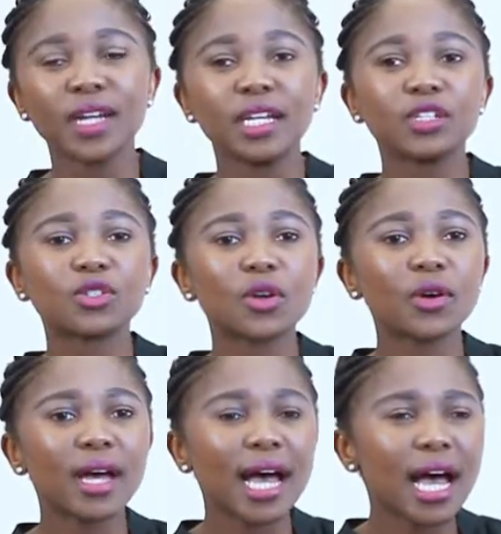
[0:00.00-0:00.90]

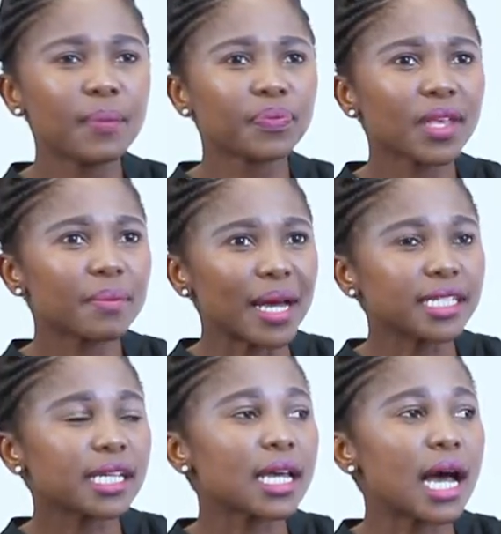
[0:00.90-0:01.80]
So, but
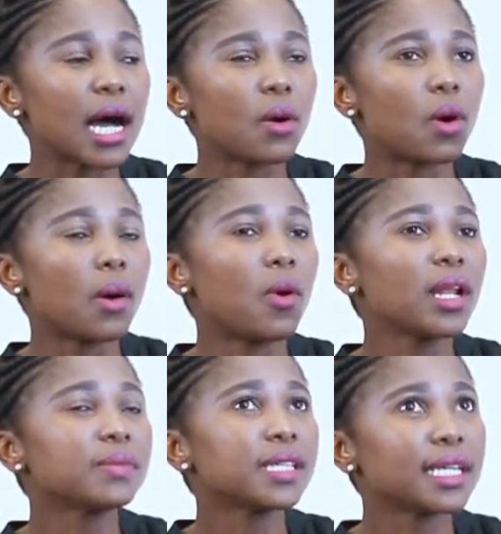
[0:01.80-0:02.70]
all
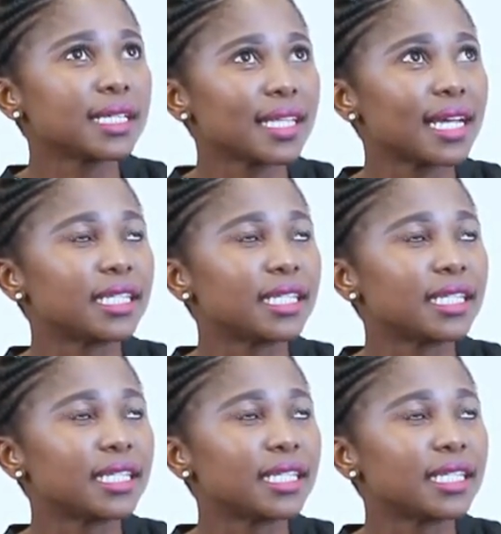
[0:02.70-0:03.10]
I'm saying is that